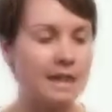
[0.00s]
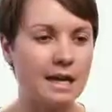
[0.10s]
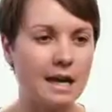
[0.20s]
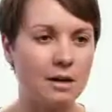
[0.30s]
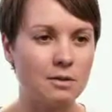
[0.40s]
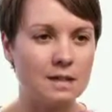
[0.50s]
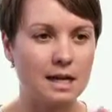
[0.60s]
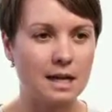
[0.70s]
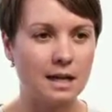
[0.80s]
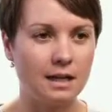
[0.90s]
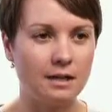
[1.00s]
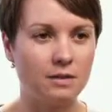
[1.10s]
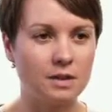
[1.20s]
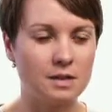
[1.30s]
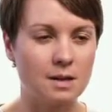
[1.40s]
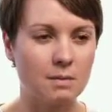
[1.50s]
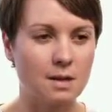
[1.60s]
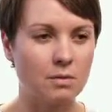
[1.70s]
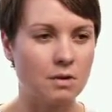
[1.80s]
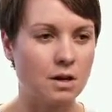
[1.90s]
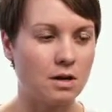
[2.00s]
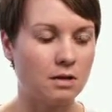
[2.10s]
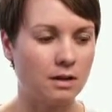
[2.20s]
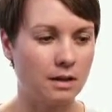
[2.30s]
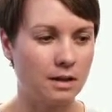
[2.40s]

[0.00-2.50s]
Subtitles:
The outside, if there's something wrong